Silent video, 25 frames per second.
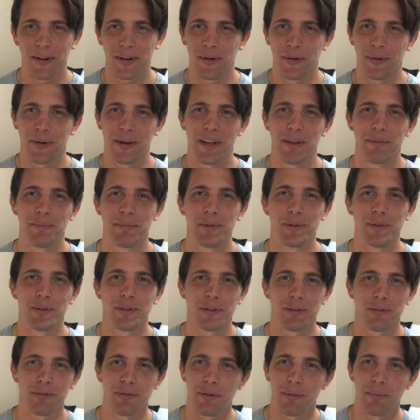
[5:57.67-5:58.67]
create
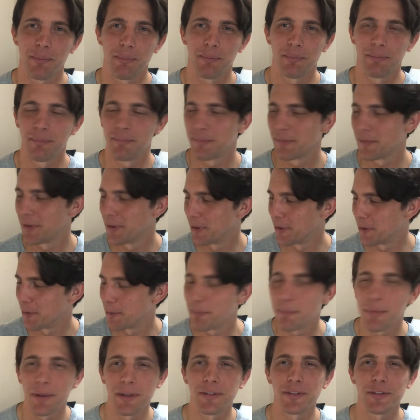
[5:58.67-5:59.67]
music from
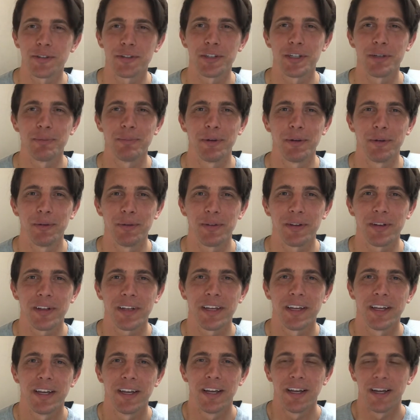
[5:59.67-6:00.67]
a piece of sheet music.
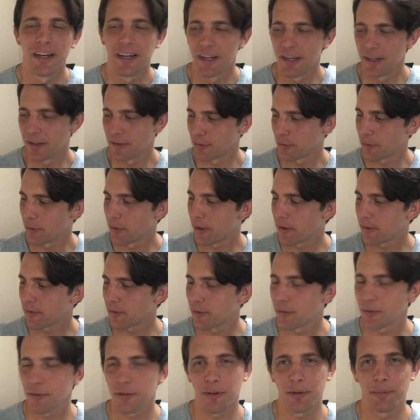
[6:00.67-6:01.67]
So that's
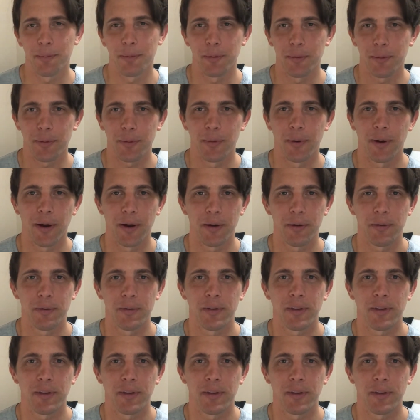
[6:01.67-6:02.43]
also going to be required.